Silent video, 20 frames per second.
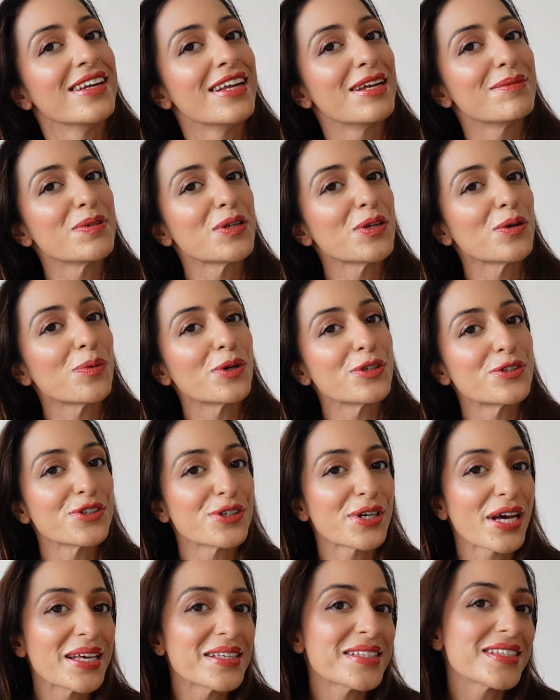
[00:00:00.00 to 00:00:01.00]
Let me know what you
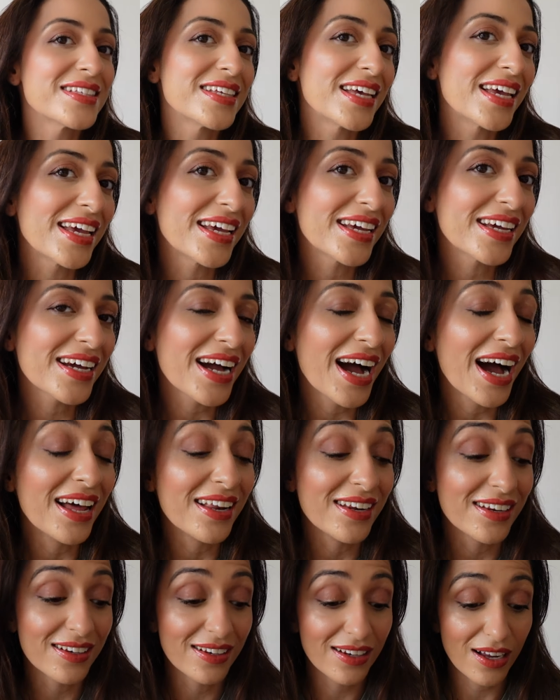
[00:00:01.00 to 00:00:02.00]
guys think. I
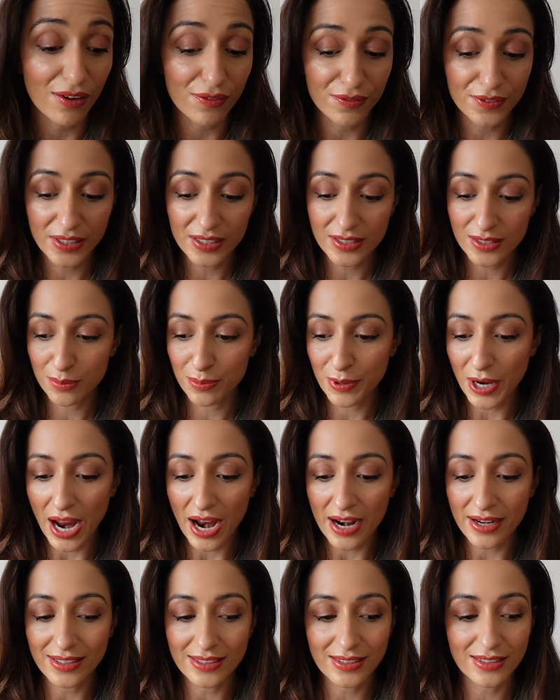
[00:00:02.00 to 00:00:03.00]
love this
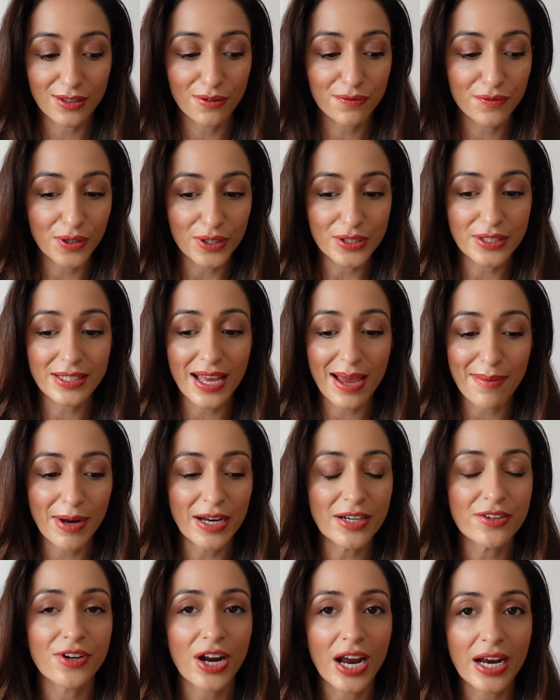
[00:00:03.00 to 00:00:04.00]
brand. This is the first time I
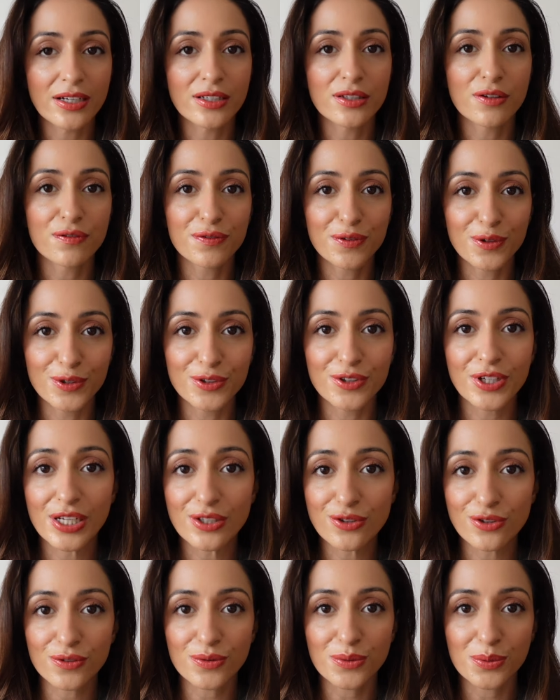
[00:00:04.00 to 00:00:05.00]
tried the full
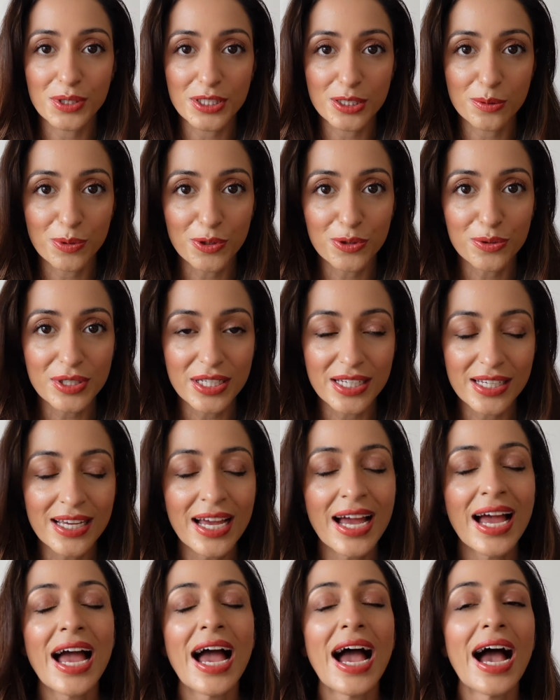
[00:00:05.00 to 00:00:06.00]
range of Swiss Beauty,
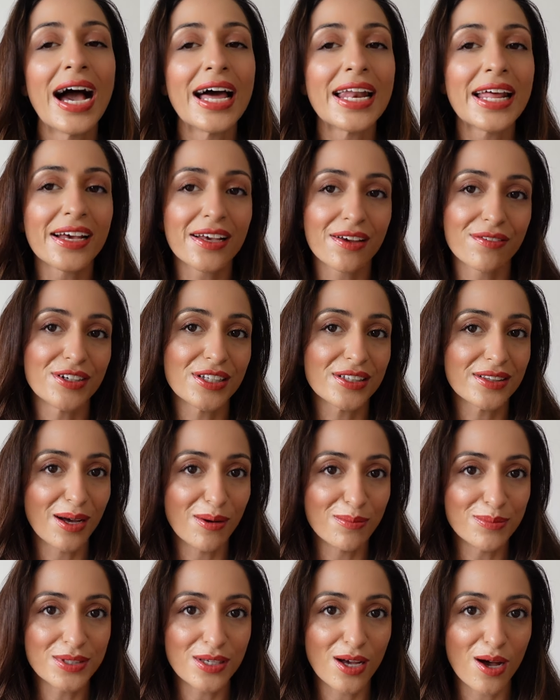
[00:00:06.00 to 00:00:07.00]
and I give it a
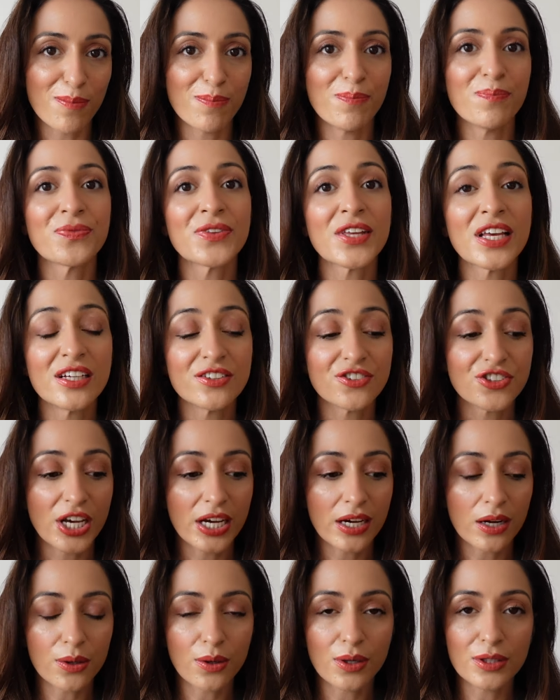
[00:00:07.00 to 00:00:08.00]
thumbs up.
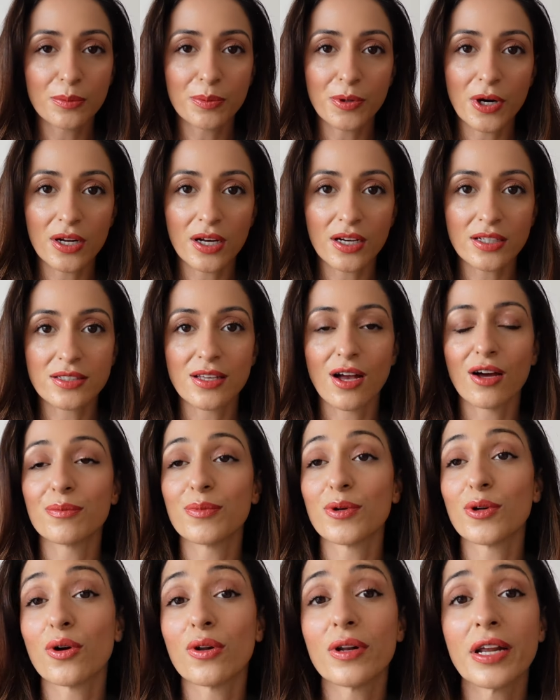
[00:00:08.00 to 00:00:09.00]
Check out all the products down
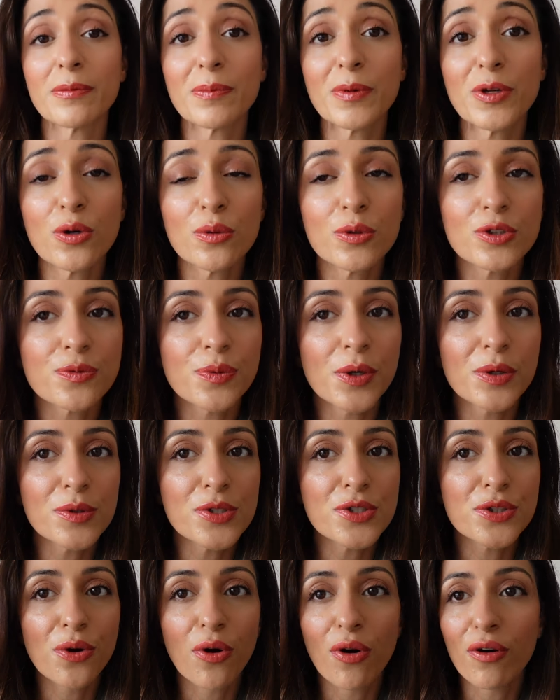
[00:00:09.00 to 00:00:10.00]
below. Let me know which one
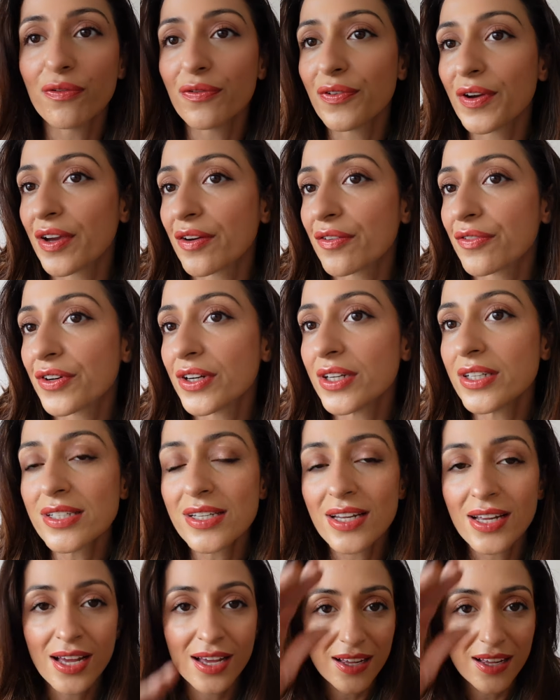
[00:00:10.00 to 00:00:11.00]
was your favorite.
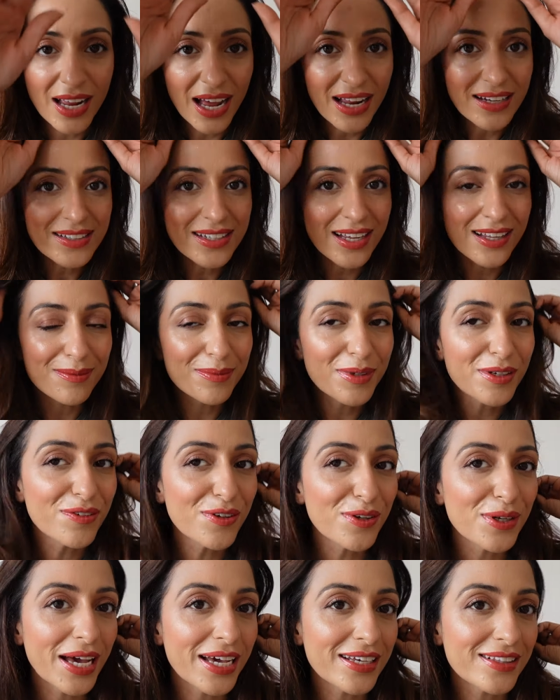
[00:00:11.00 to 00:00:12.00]
And tell me if
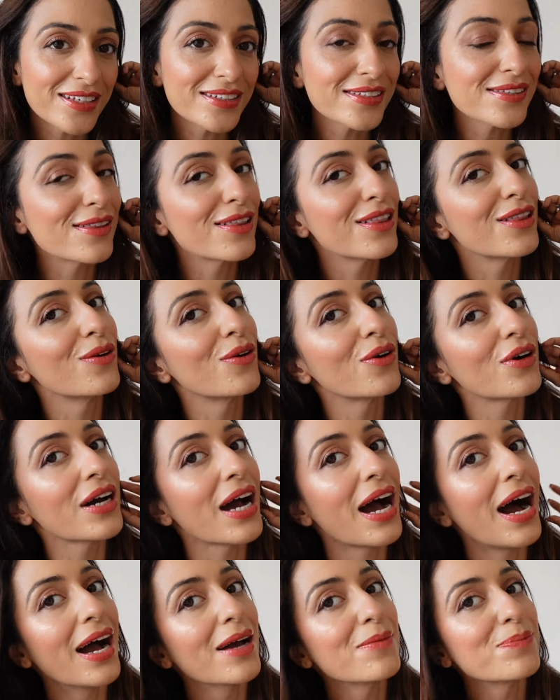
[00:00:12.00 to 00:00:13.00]
you like this look.
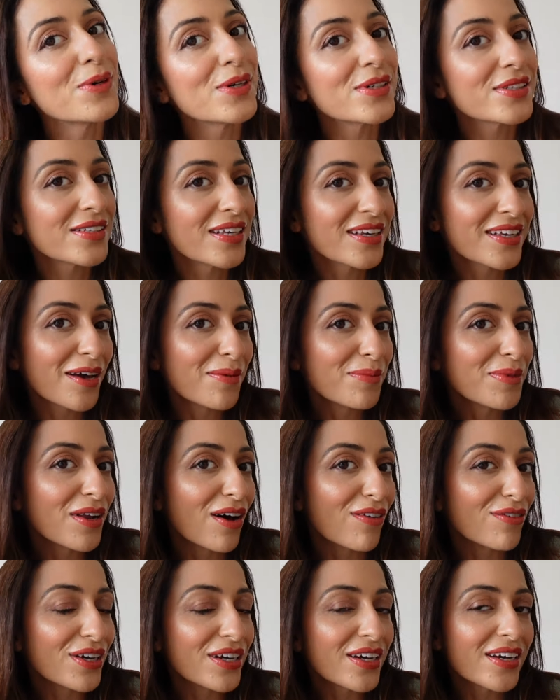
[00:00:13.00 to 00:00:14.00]
I personally am
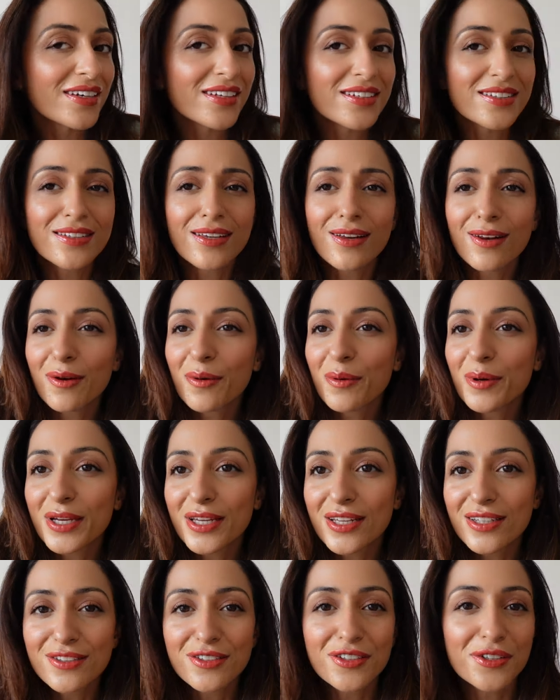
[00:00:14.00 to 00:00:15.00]
loving it. It's
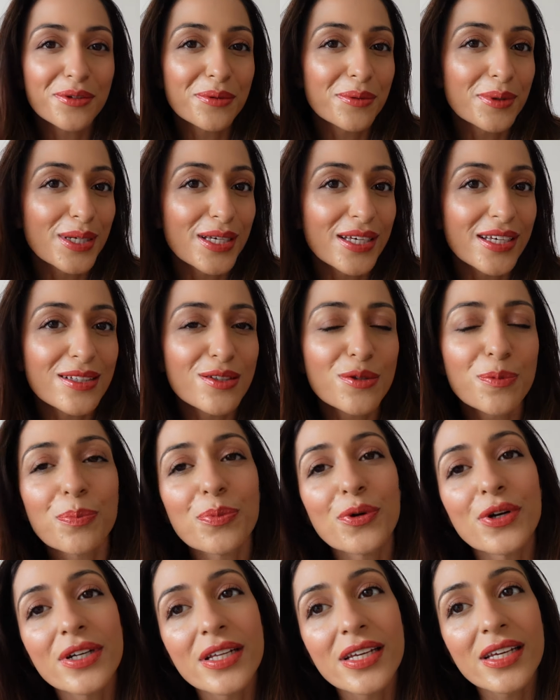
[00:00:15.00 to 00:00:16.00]
glowy, dewy, it's
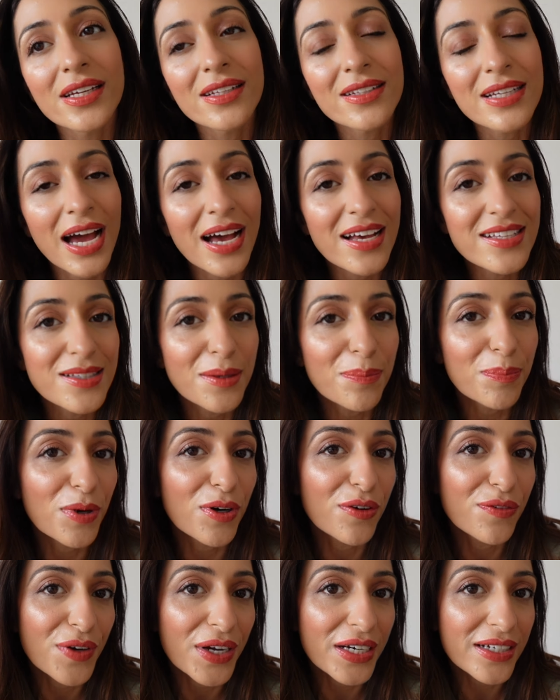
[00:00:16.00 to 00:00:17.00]
pretty, it has the
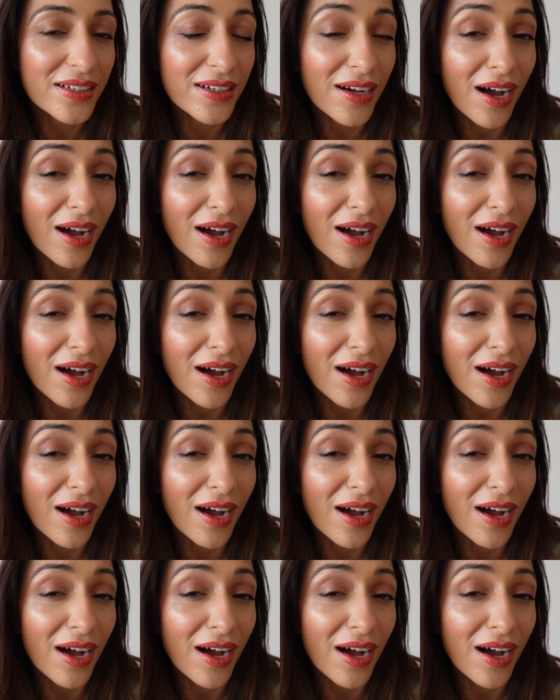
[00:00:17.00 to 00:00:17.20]
perfect